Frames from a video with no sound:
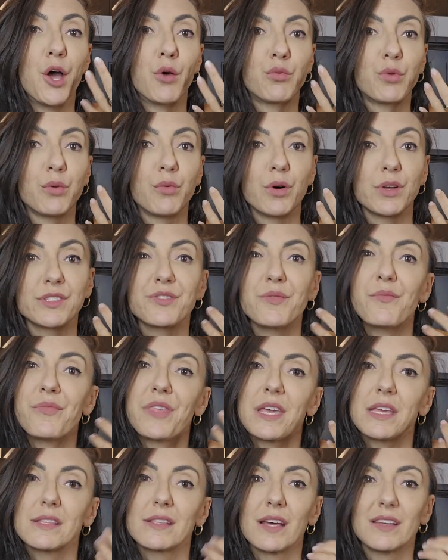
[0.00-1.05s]
we want
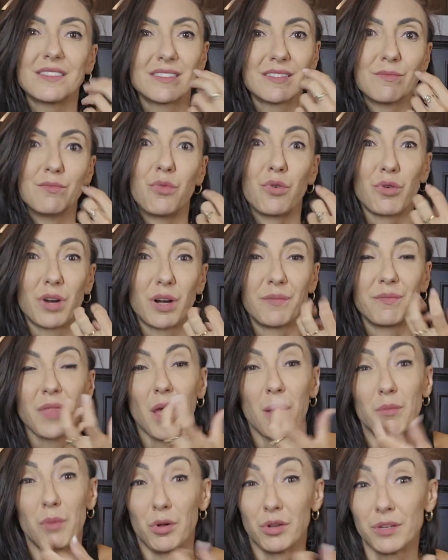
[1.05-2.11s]
something that's more
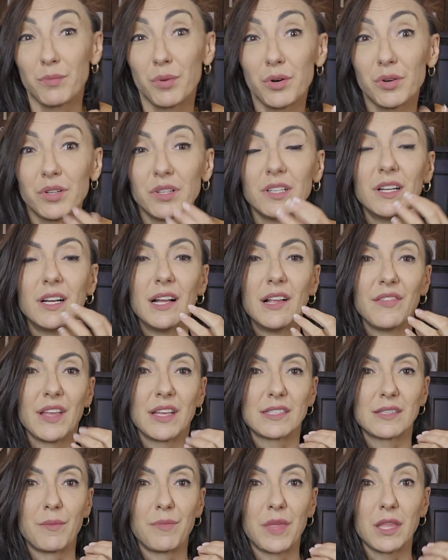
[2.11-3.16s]
moldable,
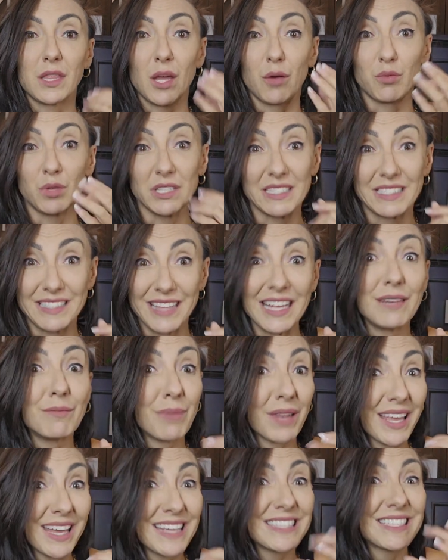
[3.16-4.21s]
that's something that will stay in
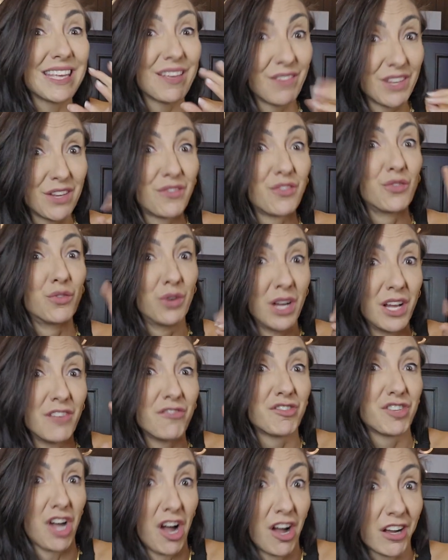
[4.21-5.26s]
place, even if you
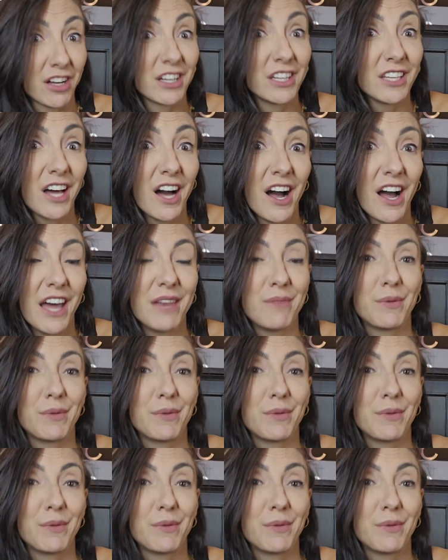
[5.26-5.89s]
talk a lot.